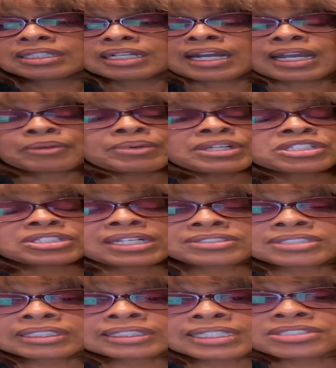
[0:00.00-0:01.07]
I reached out
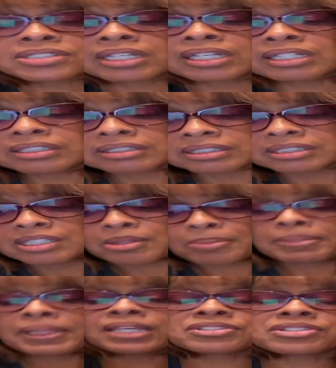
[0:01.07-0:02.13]
to Lisa
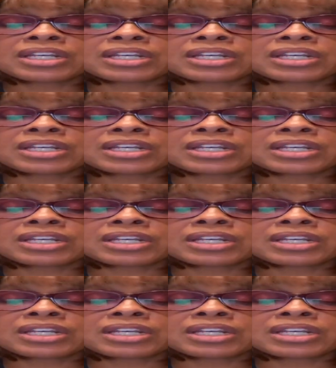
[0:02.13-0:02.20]
because